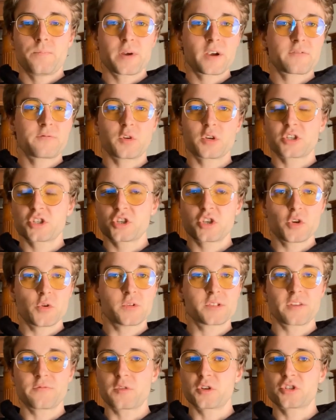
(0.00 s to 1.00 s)
barefoot
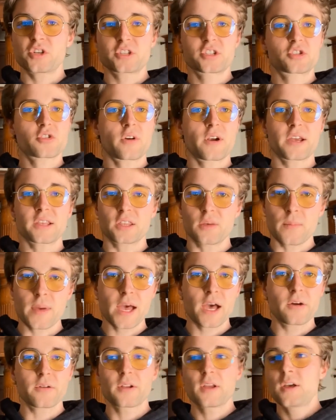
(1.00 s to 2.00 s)
shoes if you're just trying them
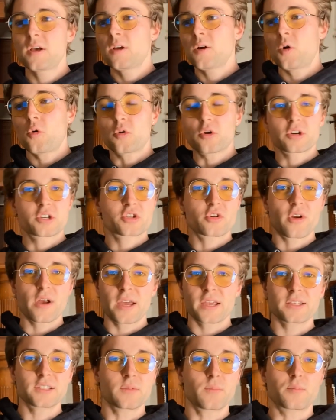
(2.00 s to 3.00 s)
out or
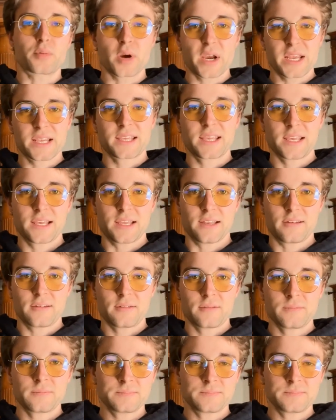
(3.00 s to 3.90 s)
trying to break in.